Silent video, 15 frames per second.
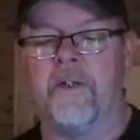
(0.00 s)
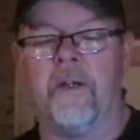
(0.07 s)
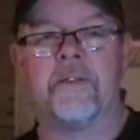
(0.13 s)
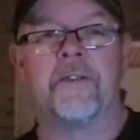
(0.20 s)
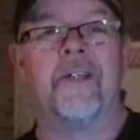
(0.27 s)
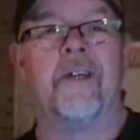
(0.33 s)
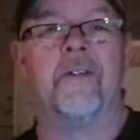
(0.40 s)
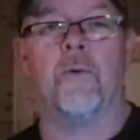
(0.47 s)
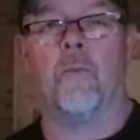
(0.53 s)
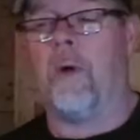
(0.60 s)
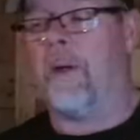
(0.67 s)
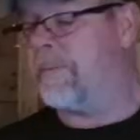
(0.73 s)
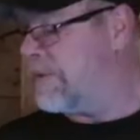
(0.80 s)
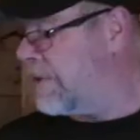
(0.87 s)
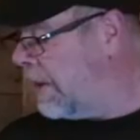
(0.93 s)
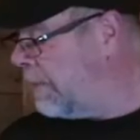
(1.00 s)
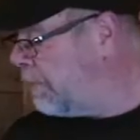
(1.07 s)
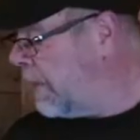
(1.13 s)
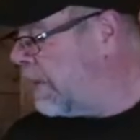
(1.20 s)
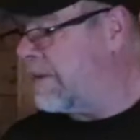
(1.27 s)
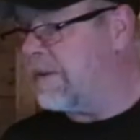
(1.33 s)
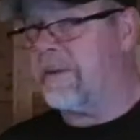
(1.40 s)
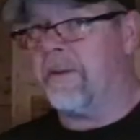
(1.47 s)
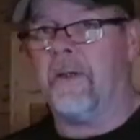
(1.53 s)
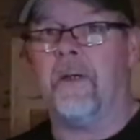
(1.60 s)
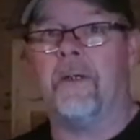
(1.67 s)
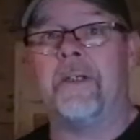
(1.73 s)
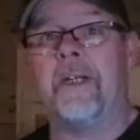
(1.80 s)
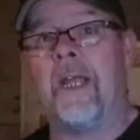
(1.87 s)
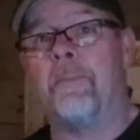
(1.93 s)
not say on the website, but
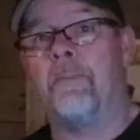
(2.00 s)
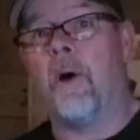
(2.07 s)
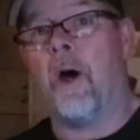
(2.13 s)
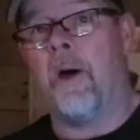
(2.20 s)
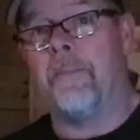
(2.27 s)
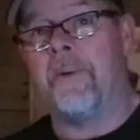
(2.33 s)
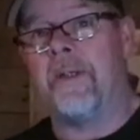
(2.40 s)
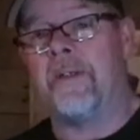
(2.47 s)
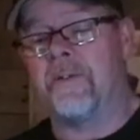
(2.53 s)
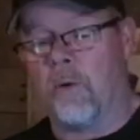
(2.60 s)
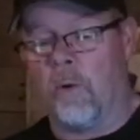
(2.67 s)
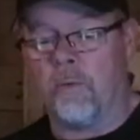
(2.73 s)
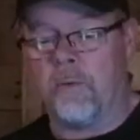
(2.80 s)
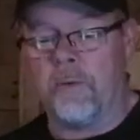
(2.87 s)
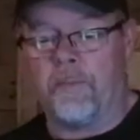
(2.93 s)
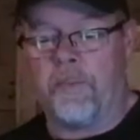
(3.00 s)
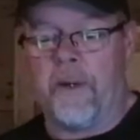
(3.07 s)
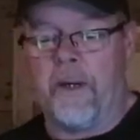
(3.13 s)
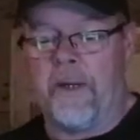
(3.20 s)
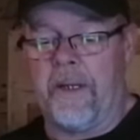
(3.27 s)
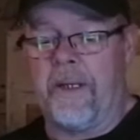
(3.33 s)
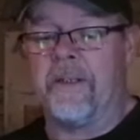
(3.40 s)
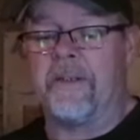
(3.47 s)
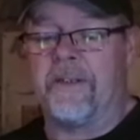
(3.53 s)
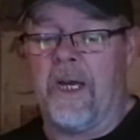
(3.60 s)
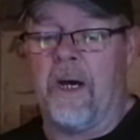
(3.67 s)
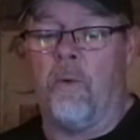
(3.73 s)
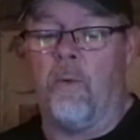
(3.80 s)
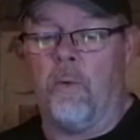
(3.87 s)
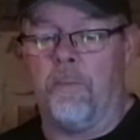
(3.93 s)
Nabob is
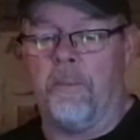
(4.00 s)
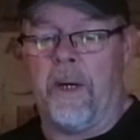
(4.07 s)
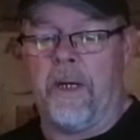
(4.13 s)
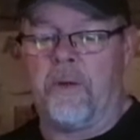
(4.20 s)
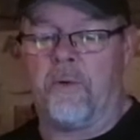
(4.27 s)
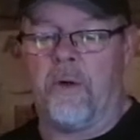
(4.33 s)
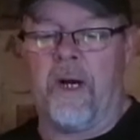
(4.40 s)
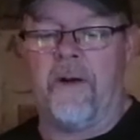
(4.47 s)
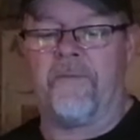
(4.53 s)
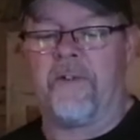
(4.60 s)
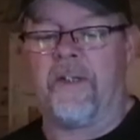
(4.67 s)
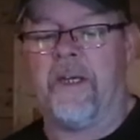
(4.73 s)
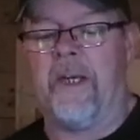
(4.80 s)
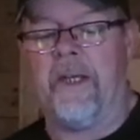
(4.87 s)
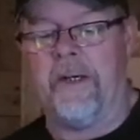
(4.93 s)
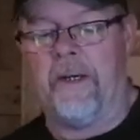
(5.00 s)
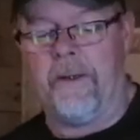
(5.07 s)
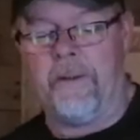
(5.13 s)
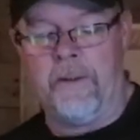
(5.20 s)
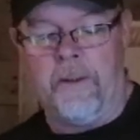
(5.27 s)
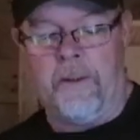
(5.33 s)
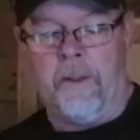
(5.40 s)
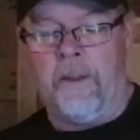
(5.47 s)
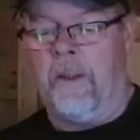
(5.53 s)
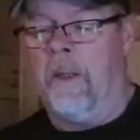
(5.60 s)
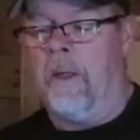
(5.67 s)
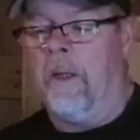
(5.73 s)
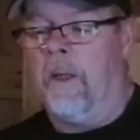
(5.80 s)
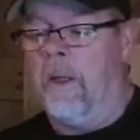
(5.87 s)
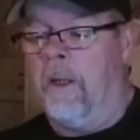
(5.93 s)
now owned by Kraft Canada.
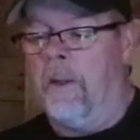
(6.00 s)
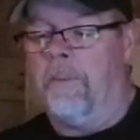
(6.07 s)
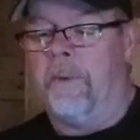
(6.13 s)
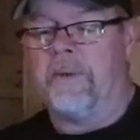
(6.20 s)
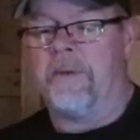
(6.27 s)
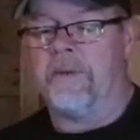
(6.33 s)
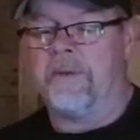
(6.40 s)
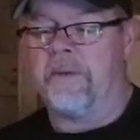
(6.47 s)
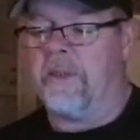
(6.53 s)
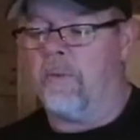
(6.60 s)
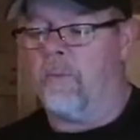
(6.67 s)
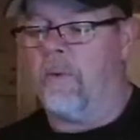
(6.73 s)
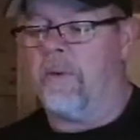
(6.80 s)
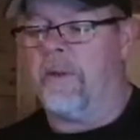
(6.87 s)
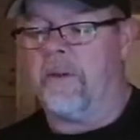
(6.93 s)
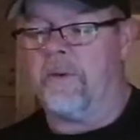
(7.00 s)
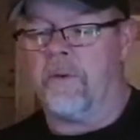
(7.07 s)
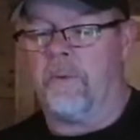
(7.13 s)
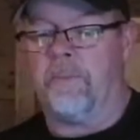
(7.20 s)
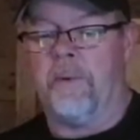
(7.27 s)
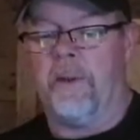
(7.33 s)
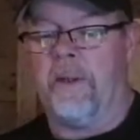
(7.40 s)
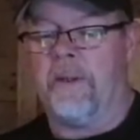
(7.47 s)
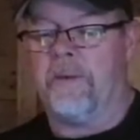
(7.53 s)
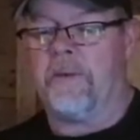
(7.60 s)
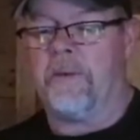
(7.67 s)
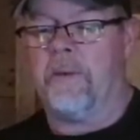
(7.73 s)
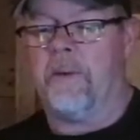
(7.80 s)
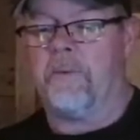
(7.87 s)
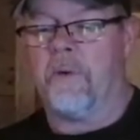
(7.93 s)
But it doesn't say when that took
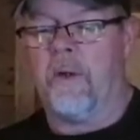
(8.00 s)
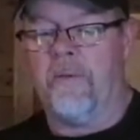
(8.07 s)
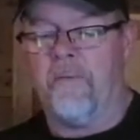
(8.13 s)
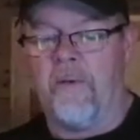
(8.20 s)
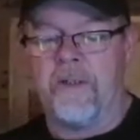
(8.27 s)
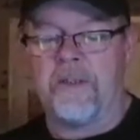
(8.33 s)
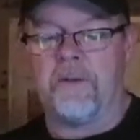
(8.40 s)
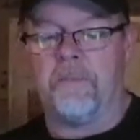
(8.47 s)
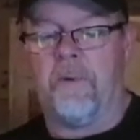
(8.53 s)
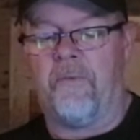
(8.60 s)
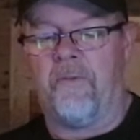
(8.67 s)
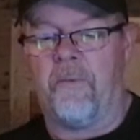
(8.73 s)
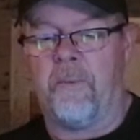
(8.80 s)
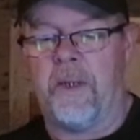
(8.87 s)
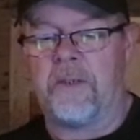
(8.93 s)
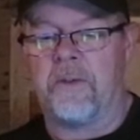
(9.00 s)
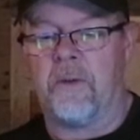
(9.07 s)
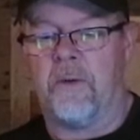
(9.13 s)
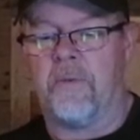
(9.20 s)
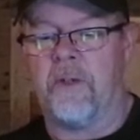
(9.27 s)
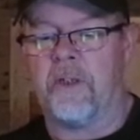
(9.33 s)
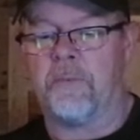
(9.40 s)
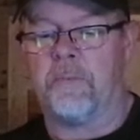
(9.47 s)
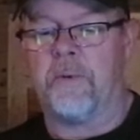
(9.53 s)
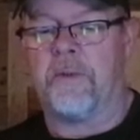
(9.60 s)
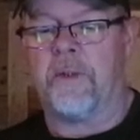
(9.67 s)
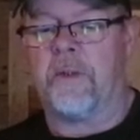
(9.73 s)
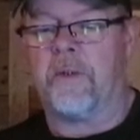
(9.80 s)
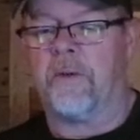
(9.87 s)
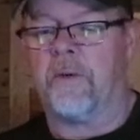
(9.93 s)
place. Now I'm trying to find some information on this
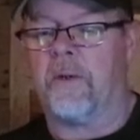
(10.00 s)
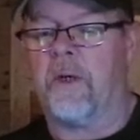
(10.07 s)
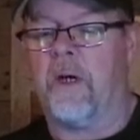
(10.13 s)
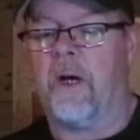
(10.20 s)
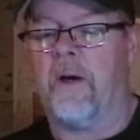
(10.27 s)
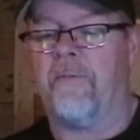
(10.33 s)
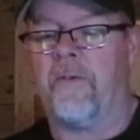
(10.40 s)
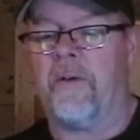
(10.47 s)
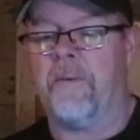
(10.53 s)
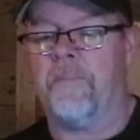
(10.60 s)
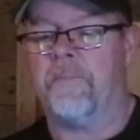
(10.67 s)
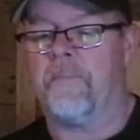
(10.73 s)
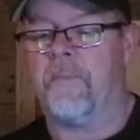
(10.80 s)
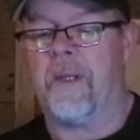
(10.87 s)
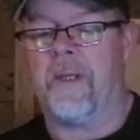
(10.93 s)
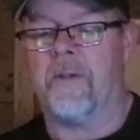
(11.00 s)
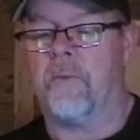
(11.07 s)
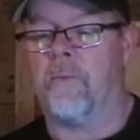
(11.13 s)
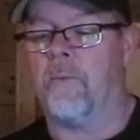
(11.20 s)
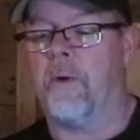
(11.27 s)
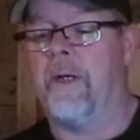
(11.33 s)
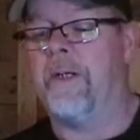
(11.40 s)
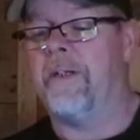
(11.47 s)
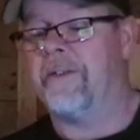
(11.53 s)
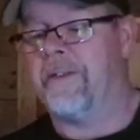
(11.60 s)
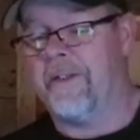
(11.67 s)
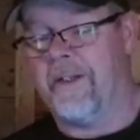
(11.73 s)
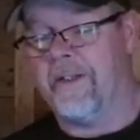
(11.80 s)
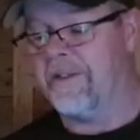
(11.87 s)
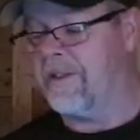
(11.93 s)
particular coffee. And the
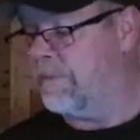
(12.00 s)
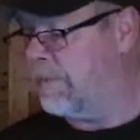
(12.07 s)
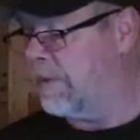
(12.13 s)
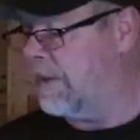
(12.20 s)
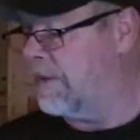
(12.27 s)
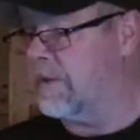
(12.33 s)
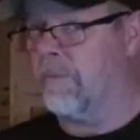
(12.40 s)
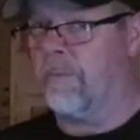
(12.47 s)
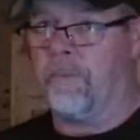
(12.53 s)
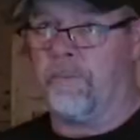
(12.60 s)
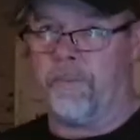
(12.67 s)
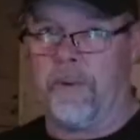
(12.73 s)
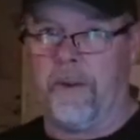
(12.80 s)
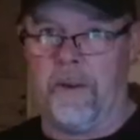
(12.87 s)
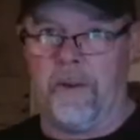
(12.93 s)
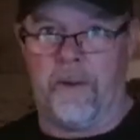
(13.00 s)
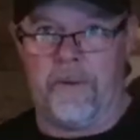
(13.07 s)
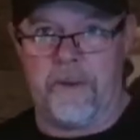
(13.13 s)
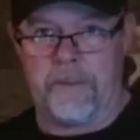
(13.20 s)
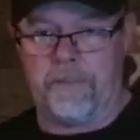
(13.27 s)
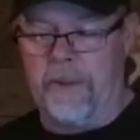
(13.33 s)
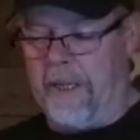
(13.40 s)
reason is because the print on this